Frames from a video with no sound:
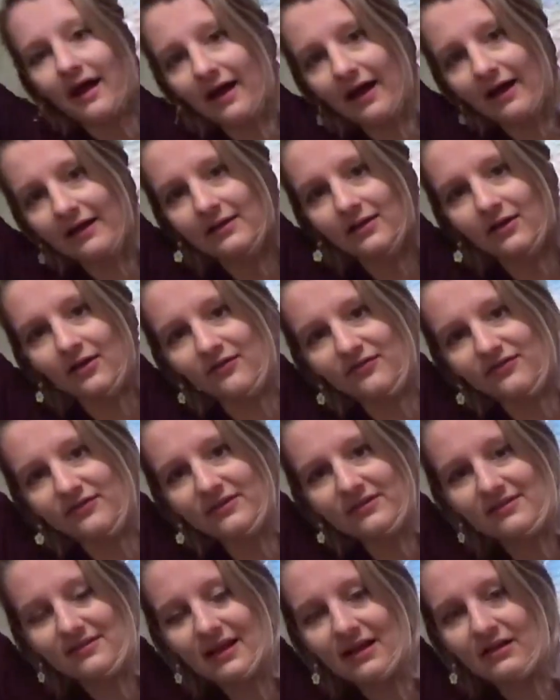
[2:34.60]
I love
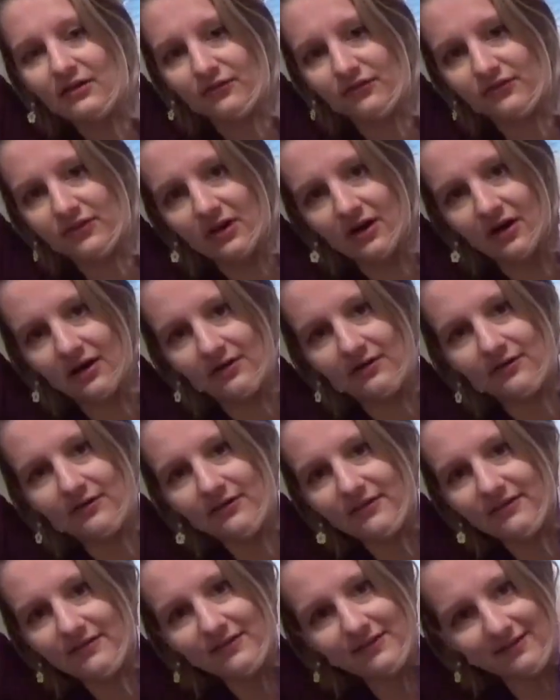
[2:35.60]
these kind of
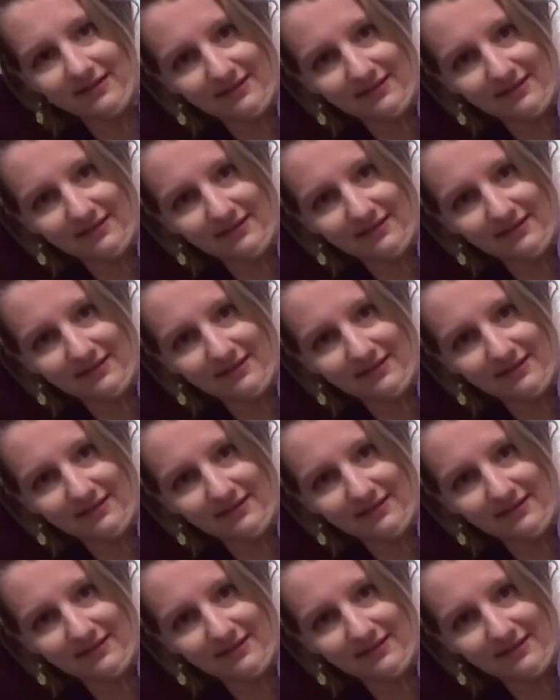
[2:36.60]
colors.